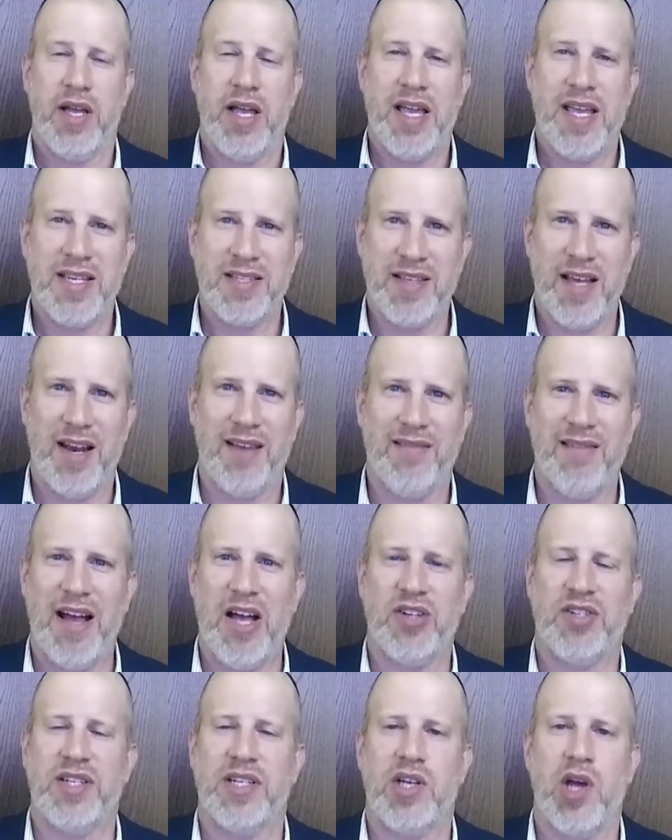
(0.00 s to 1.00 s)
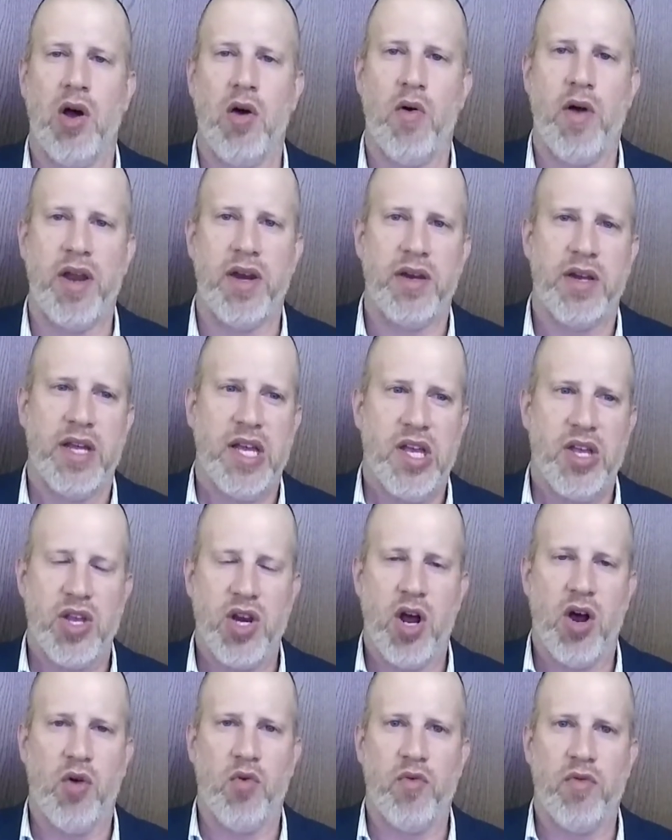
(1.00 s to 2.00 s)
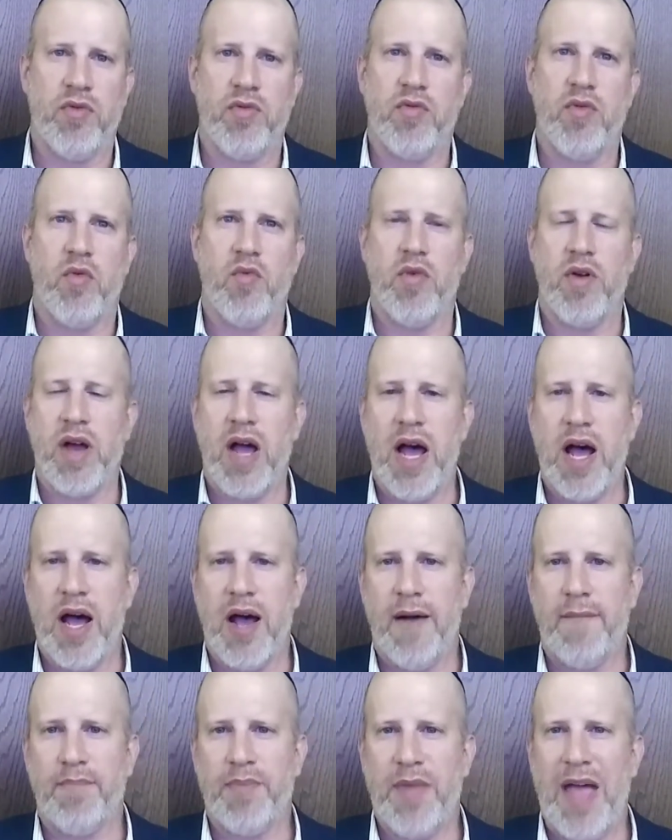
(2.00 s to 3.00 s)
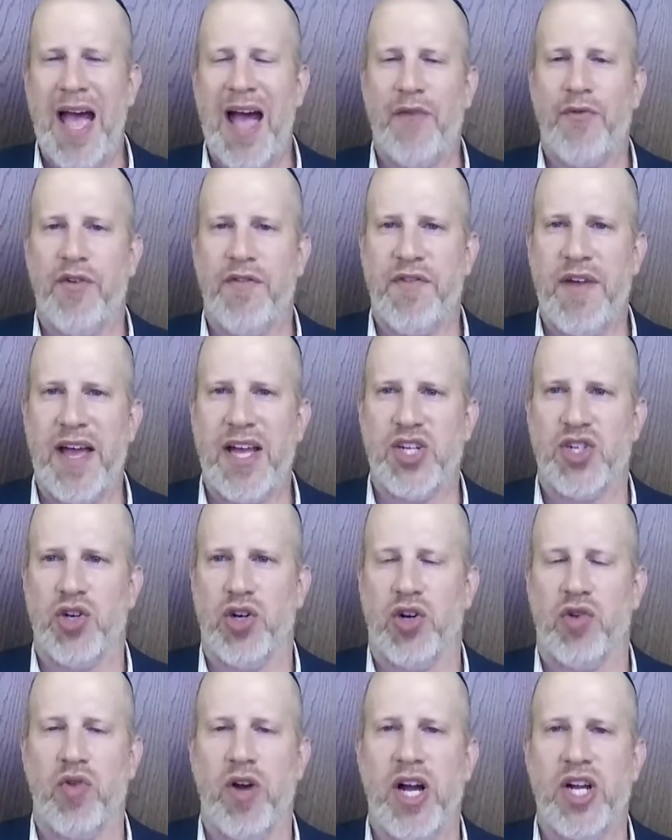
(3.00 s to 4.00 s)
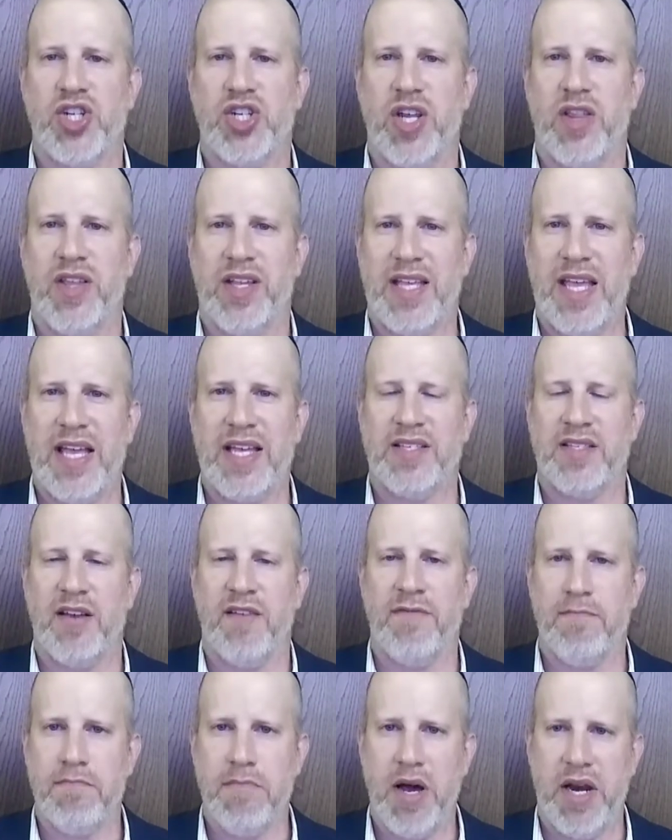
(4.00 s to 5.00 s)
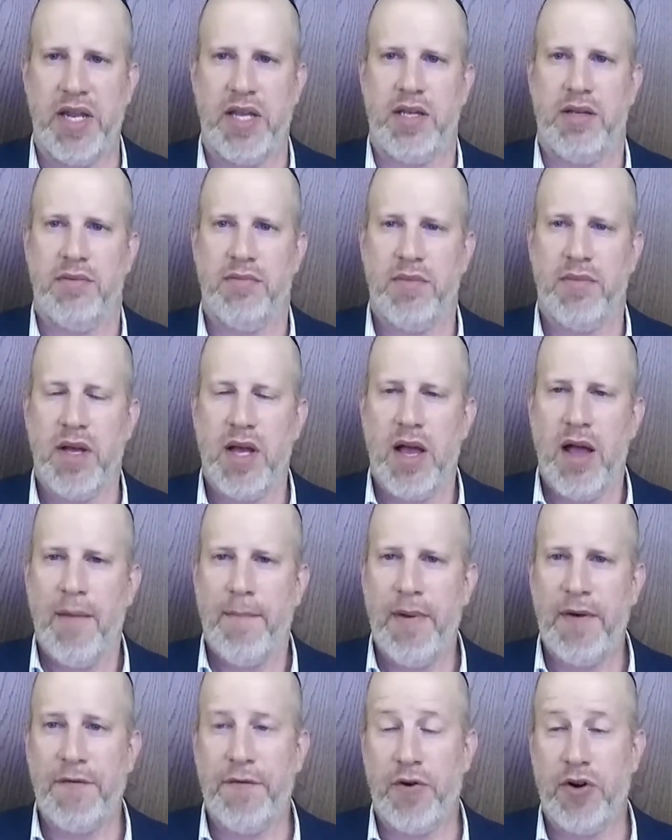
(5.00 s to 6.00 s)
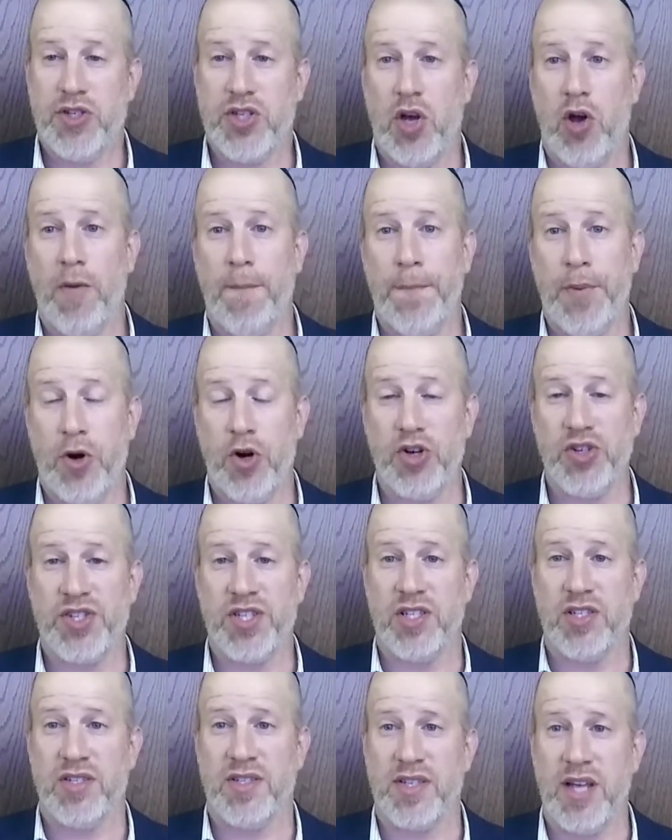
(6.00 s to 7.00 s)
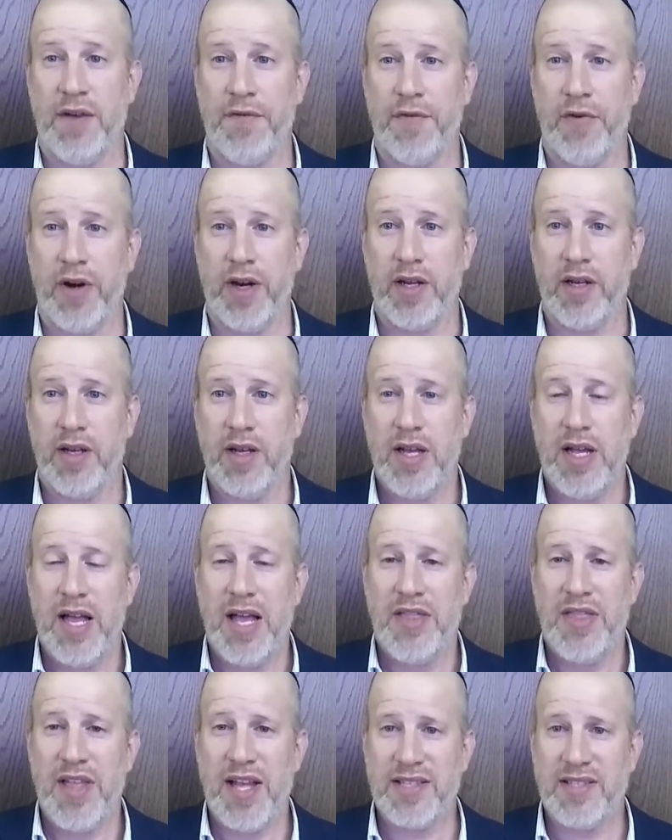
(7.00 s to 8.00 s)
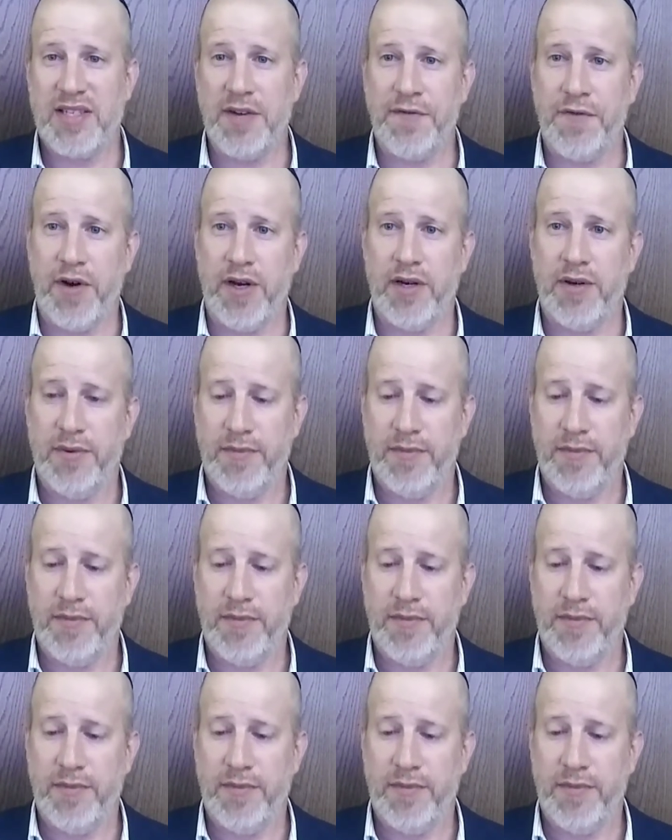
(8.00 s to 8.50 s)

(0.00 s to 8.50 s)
He's not allowed to go and, have revenge or grudge in the case of money. But for his own personal suffering, that's different.